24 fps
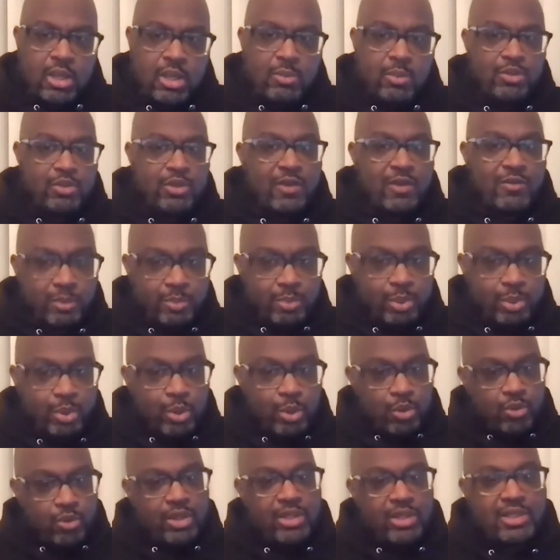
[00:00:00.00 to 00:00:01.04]
but you have to
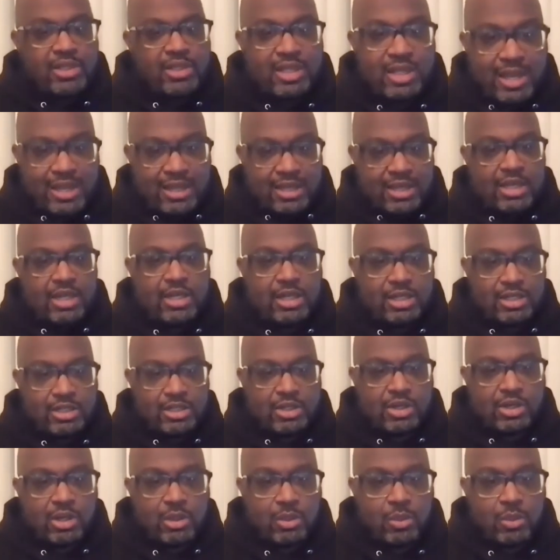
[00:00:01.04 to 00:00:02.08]
pour into that kid in a
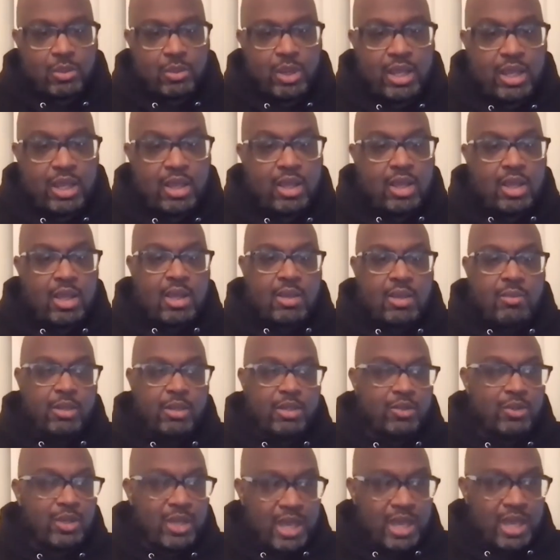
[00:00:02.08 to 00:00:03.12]
certain way. But
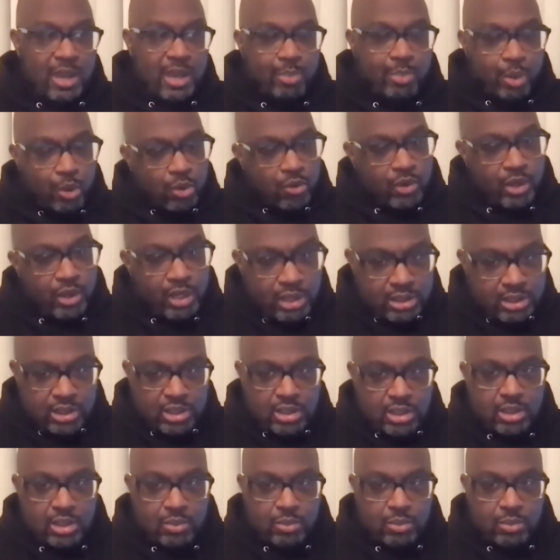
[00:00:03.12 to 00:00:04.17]
you can't pour into
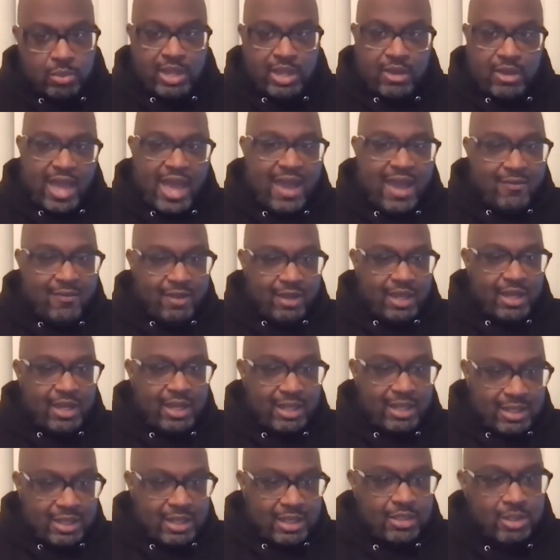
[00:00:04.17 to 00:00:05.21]
them without having
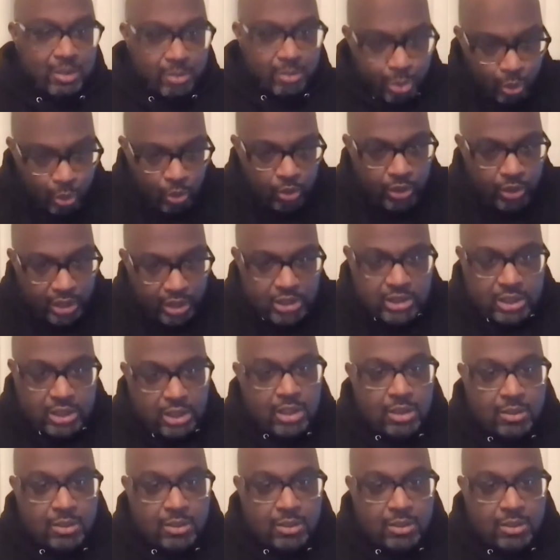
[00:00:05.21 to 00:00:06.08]
anything to pour into them,